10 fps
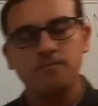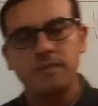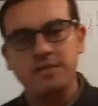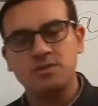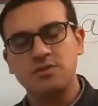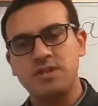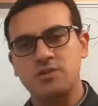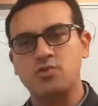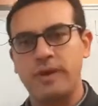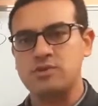That's the
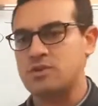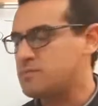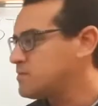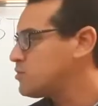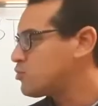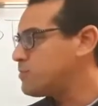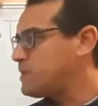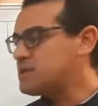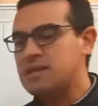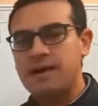situation.
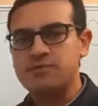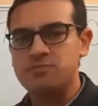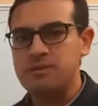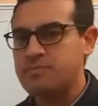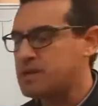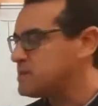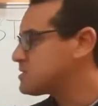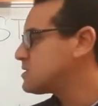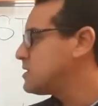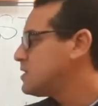Repeat after me, please.